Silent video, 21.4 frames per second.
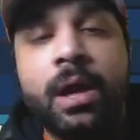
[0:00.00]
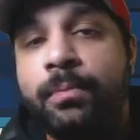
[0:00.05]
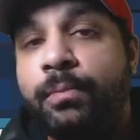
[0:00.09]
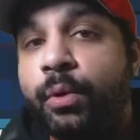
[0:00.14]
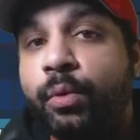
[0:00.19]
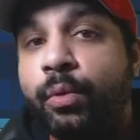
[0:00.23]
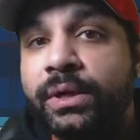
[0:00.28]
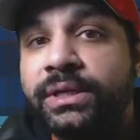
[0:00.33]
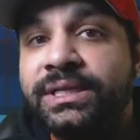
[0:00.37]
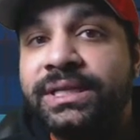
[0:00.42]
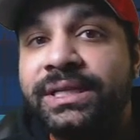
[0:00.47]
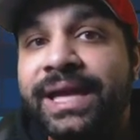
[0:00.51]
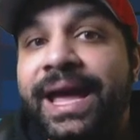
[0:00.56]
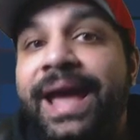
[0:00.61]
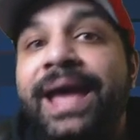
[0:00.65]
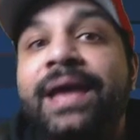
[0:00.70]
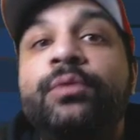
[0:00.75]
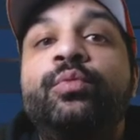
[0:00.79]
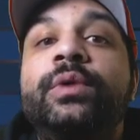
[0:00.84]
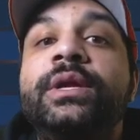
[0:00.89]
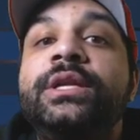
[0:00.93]
But once
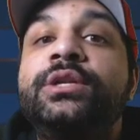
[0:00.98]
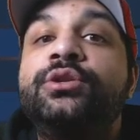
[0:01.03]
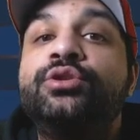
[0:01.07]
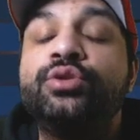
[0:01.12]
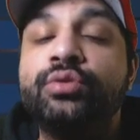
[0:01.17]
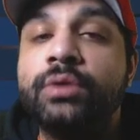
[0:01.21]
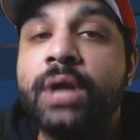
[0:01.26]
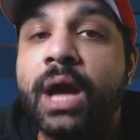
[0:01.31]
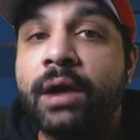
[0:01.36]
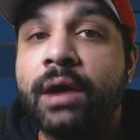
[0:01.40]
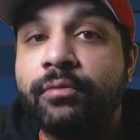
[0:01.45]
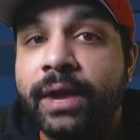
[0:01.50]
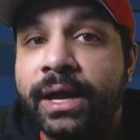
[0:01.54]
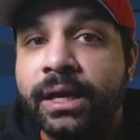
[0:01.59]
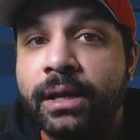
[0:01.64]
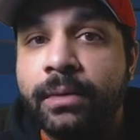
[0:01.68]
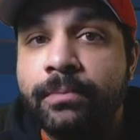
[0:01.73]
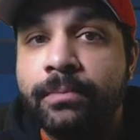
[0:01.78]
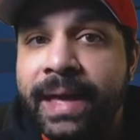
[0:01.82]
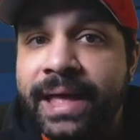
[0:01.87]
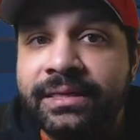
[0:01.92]
again, we do not
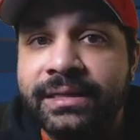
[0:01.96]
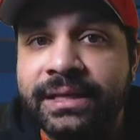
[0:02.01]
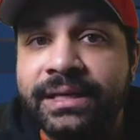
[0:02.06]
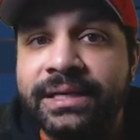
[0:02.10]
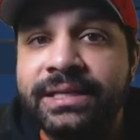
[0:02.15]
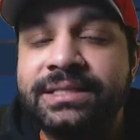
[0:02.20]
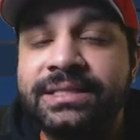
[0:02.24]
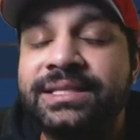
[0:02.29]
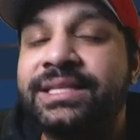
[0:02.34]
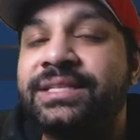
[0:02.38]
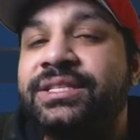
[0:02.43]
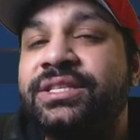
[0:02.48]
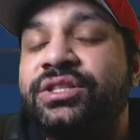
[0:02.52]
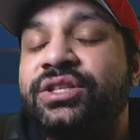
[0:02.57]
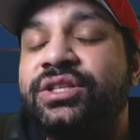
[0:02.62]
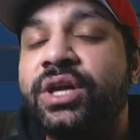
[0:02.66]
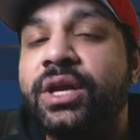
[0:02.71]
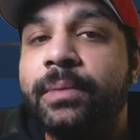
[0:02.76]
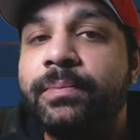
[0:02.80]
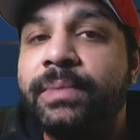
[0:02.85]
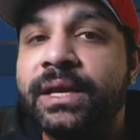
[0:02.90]
recommend this. This is
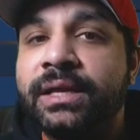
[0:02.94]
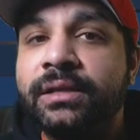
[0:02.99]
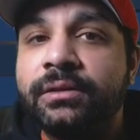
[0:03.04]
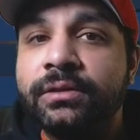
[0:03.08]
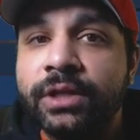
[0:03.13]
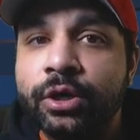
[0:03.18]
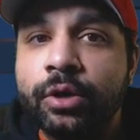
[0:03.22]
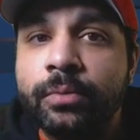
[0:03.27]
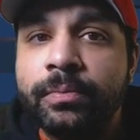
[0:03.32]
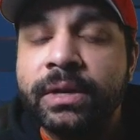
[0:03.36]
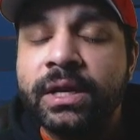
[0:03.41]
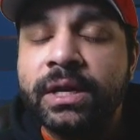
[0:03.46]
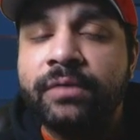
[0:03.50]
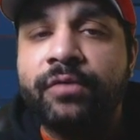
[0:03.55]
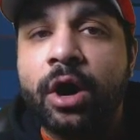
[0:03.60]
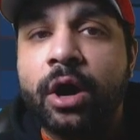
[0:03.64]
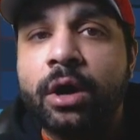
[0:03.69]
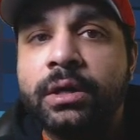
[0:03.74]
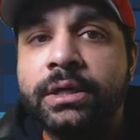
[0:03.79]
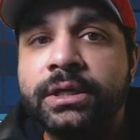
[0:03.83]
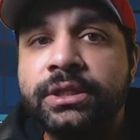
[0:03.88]
going to be a little bit of
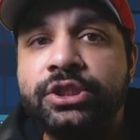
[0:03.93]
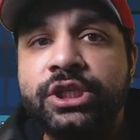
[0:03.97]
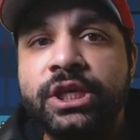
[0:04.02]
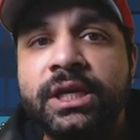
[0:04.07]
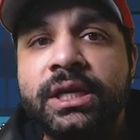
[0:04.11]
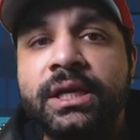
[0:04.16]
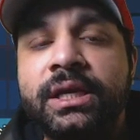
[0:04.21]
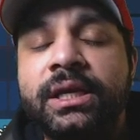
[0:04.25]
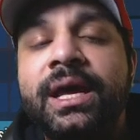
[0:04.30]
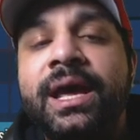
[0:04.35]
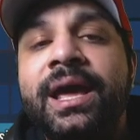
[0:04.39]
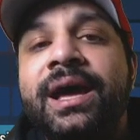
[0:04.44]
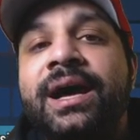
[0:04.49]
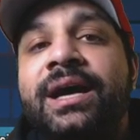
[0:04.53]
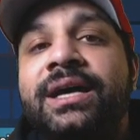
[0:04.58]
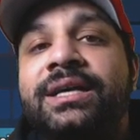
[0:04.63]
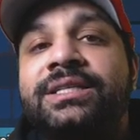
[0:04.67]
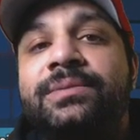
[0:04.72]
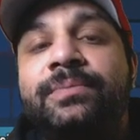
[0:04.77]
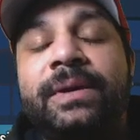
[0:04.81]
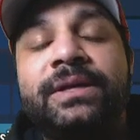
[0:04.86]
RNG,
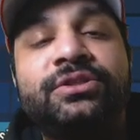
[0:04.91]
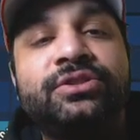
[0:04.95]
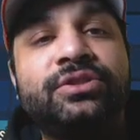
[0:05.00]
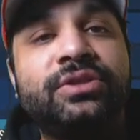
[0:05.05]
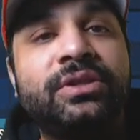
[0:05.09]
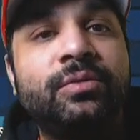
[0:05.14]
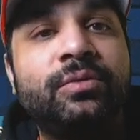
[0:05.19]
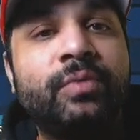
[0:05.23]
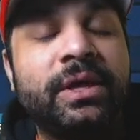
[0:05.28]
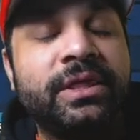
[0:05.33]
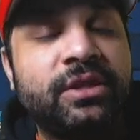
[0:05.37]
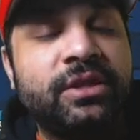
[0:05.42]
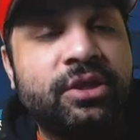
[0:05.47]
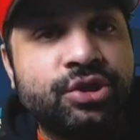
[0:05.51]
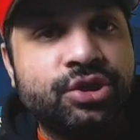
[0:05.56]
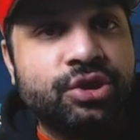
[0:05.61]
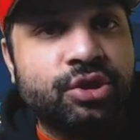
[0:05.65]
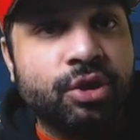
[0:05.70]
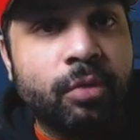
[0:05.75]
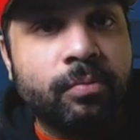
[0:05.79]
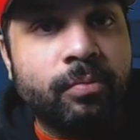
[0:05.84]
especially when
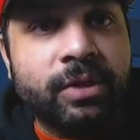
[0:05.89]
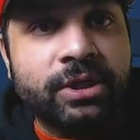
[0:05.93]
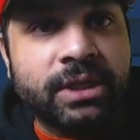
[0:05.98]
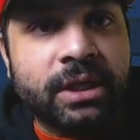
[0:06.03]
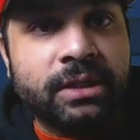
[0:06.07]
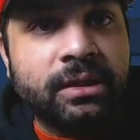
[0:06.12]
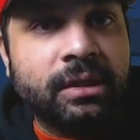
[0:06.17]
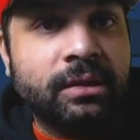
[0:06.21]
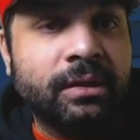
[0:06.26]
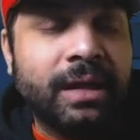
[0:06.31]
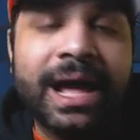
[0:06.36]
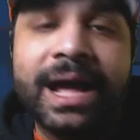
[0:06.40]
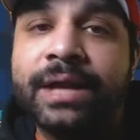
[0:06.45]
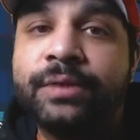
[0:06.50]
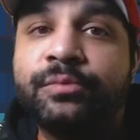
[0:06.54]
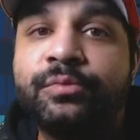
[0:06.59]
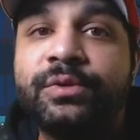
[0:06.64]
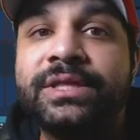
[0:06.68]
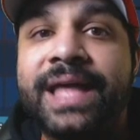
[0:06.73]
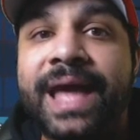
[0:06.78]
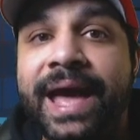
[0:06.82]
there's so much on the
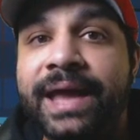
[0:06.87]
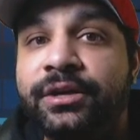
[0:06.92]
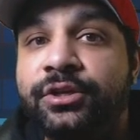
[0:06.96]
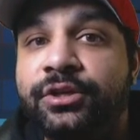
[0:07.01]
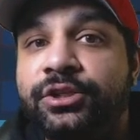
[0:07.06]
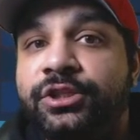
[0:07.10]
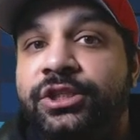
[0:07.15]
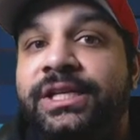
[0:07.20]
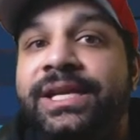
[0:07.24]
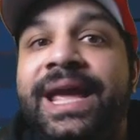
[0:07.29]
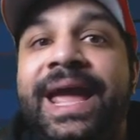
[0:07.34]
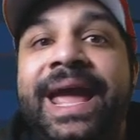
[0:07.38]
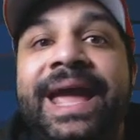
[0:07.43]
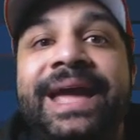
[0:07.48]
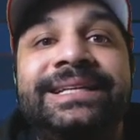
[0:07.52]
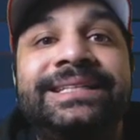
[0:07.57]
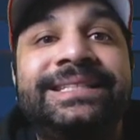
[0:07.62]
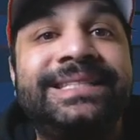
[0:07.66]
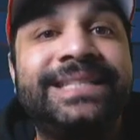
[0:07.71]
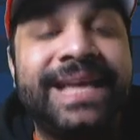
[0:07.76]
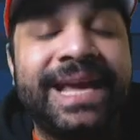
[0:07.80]
line with energy
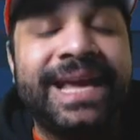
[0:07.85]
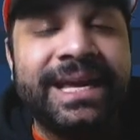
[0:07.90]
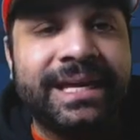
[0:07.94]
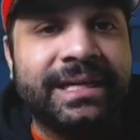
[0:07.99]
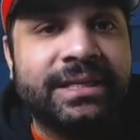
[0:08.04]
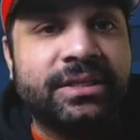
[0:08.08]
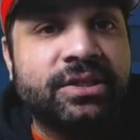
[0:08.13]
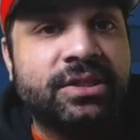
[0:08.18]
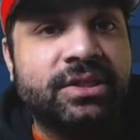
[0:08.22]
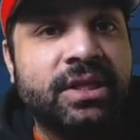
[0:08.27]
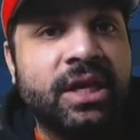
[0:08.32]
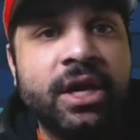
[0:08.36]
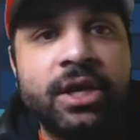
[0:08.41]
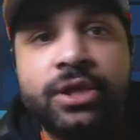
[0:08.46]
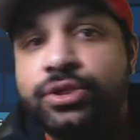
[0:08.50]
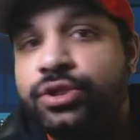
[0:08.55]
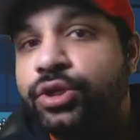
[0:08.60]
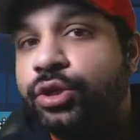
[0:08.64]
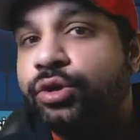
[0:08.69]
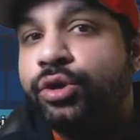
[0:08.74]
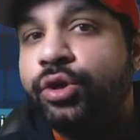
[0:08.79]
and tickets.
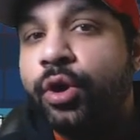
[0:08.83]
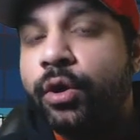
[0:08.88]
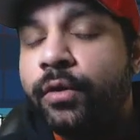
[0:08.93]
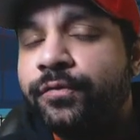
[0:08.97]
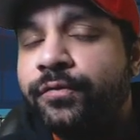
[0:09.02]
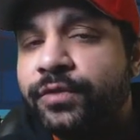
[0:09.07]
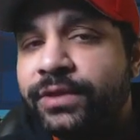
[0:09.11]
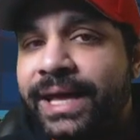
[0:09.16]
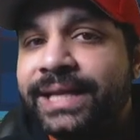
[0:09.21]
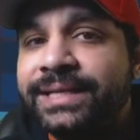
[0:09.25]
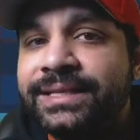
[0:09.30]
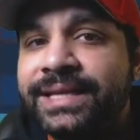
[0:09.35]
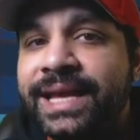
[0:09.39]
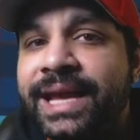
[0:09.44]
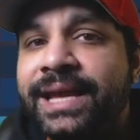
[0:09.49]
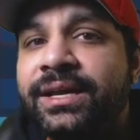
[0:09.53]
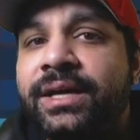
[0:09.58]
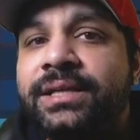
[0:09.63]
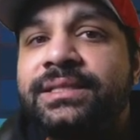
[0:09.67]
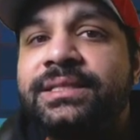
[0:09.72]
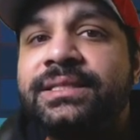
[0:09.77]
So go for that
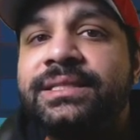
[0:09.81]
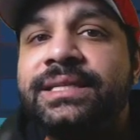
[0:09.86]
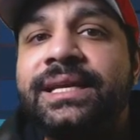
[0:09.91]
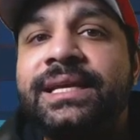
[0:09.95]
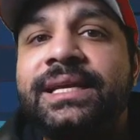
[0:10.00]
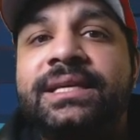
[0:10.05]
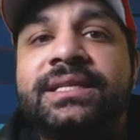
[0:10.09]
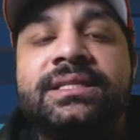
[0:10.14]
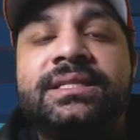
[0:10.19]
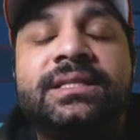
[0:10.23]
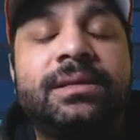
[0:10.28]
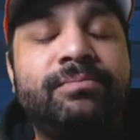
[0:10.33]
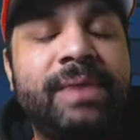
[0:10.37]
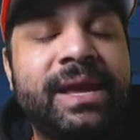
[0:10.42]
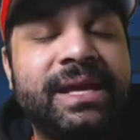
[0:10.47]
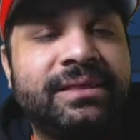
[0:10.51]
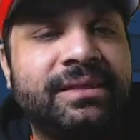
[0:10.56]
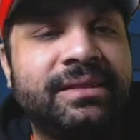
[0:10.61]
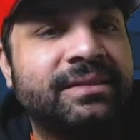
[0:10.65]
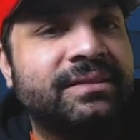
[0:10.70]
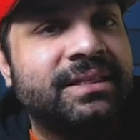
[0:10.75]
Zeta on Sidious to
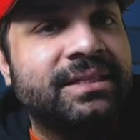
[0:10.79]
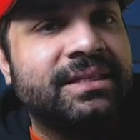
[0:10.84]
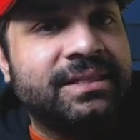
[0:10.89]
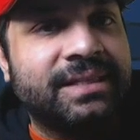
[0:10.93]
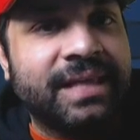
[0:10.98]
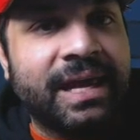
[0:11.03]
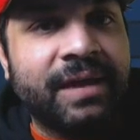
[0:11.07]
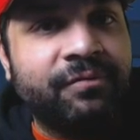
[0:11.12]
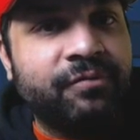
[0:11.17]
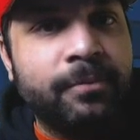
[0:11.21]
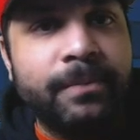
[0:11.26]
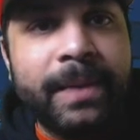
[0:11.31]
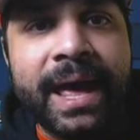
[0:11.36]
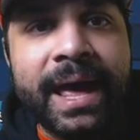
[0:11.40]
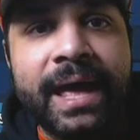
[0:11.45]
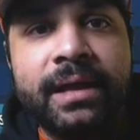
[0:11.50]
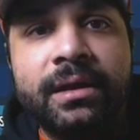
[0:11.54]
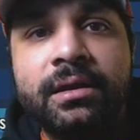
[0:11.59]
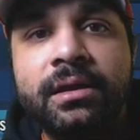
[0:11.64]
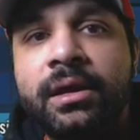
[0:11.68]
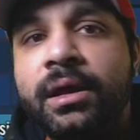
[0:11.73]
make this a safer
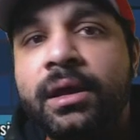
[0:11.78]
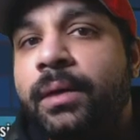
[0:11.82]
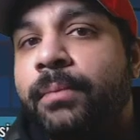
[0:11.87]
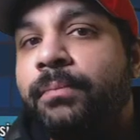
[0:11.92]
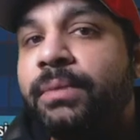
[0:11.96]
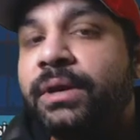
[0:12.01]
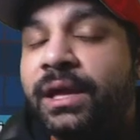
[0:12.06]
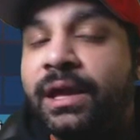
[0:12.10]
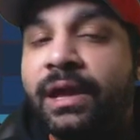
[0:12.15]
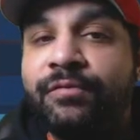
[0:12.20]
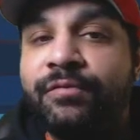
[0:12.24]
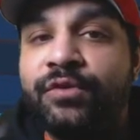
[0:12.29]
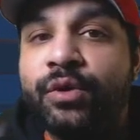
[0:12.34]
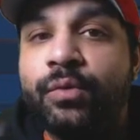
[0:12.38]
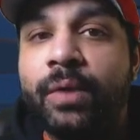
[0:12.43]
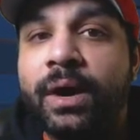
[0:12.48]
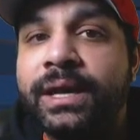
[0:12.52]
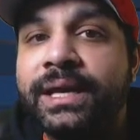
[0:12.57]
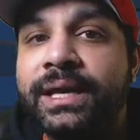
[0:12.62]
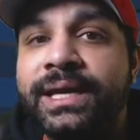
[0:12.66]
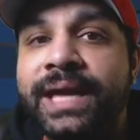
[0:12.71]
bet. But if you
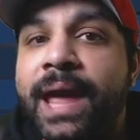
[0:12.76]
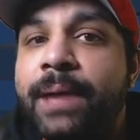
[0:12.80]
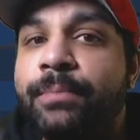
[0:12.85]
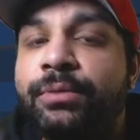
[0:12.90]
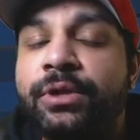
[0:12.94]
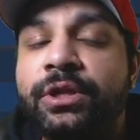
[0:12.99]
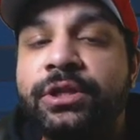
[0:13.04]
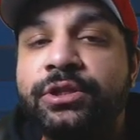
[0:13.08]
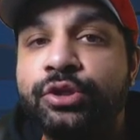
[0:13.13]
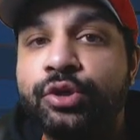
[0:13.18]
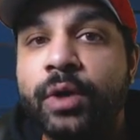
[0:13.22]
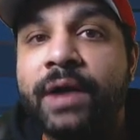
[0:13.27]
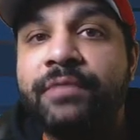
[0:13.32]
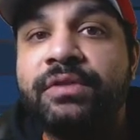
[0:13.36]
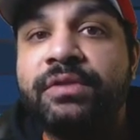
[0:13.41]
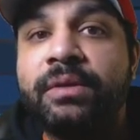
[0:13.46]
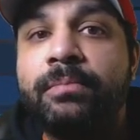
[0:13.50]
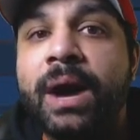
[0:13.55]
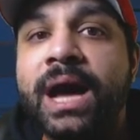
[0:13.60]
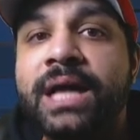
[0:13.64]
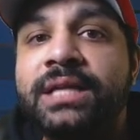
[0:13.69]
want to gamble and you have
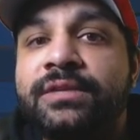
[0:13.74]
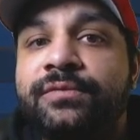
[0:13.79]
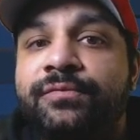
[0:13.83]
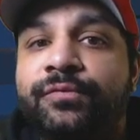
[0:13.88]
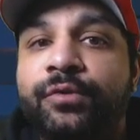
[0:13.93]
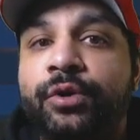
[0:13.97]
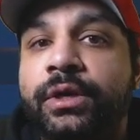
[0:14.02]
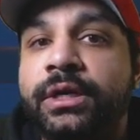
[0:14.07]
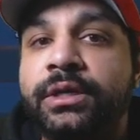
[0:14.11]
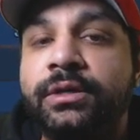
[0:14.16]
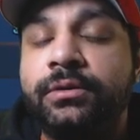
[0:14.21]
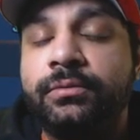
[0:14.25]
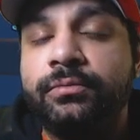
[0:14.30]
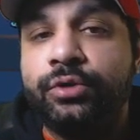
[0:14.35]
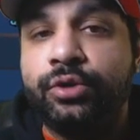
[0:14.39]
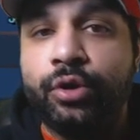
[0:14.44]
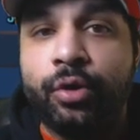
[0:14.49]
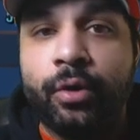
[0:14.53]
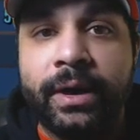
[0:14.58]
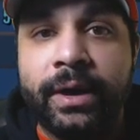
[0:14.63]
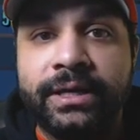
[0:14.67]
the mods for it,
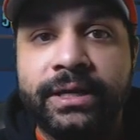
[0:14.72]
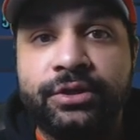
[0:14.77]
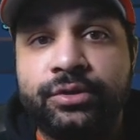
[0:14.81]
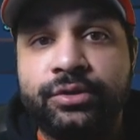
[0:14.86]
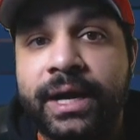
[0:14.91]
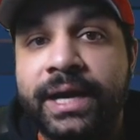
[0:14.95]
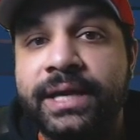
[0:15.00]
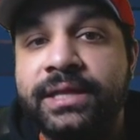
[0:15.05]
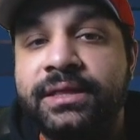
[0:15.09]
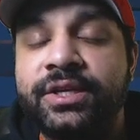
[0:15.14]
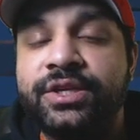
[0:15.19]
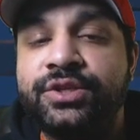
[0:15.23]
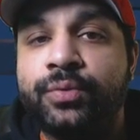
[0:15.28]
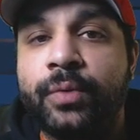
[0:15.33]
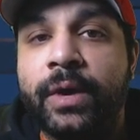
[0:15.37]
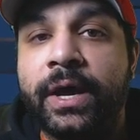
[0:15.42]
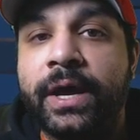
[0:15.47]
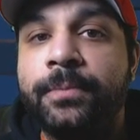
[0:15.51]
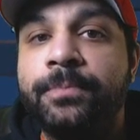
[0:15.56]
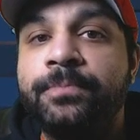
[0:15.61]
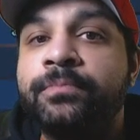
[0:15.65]
go ahead and try it this
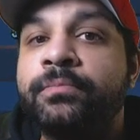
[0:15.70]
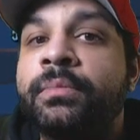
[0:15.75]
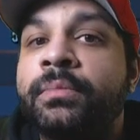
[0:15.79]
way.